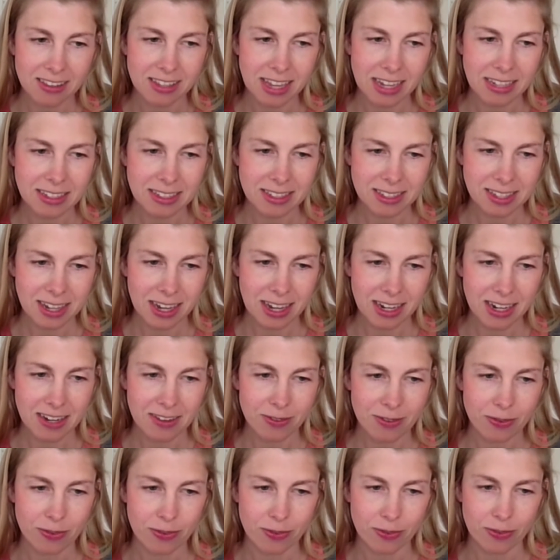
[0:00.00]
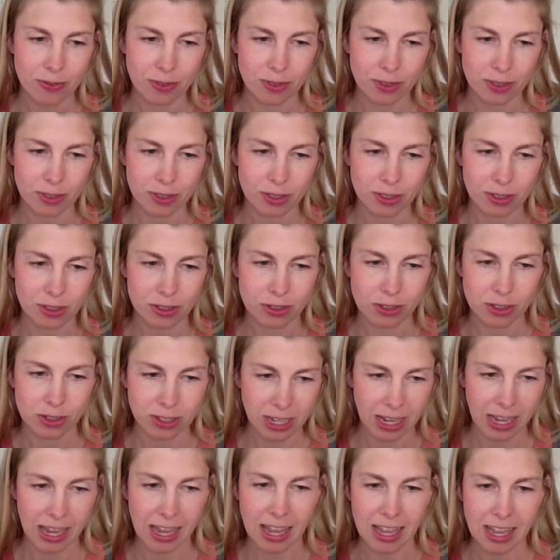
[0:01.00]
let's kind of
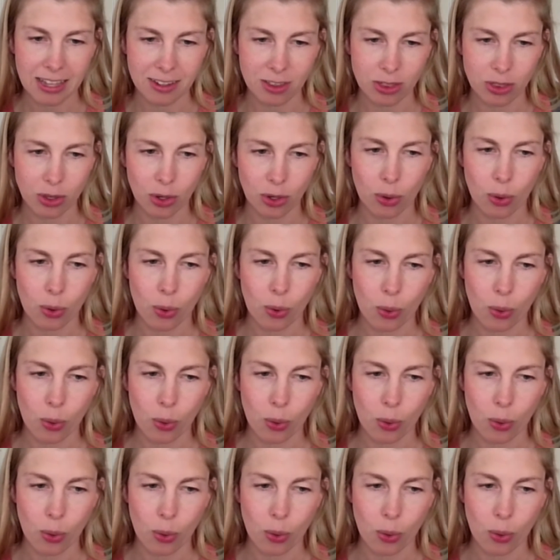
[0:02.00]
look at